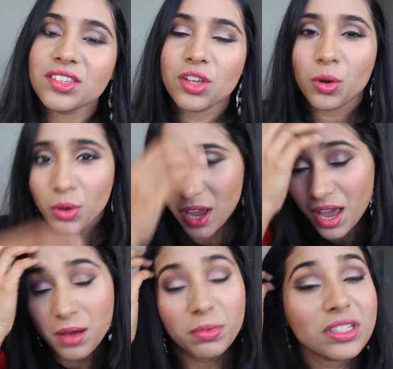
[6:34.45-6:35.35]
So
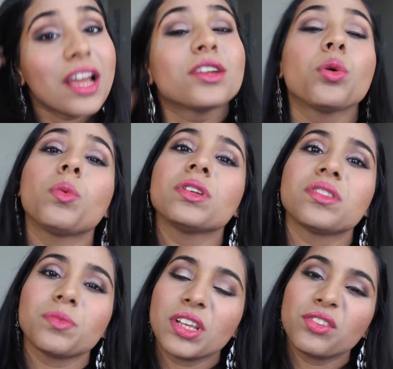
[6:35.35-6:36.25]
but I don't want
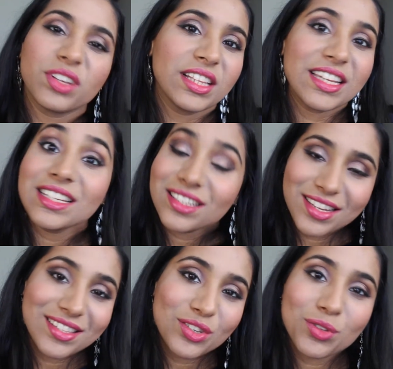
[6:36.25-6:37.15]
something really
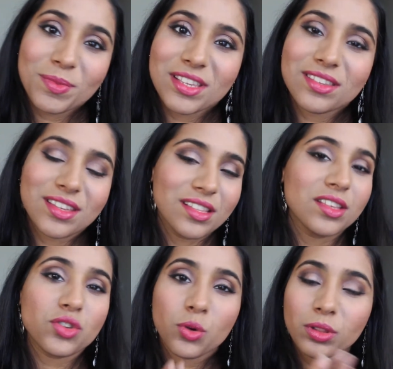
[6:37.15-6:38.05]
intense on my skin,
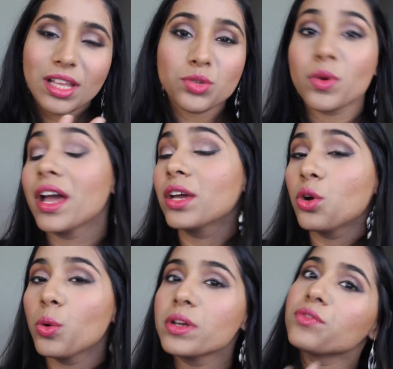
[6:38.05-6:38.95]
so that's why I
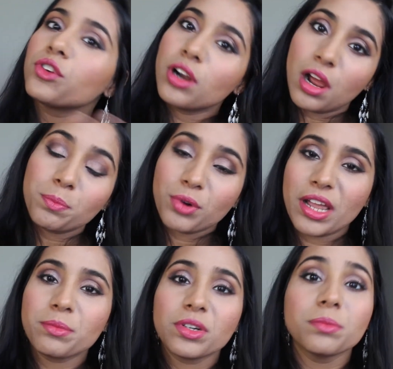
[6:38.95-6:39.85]
go in for a
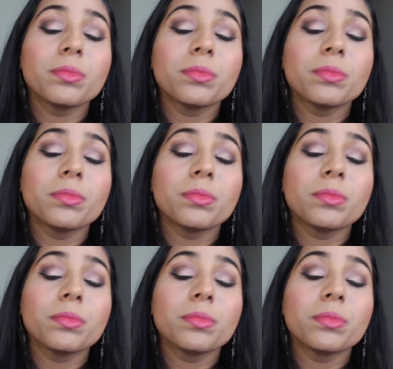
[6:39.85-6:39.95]
primer.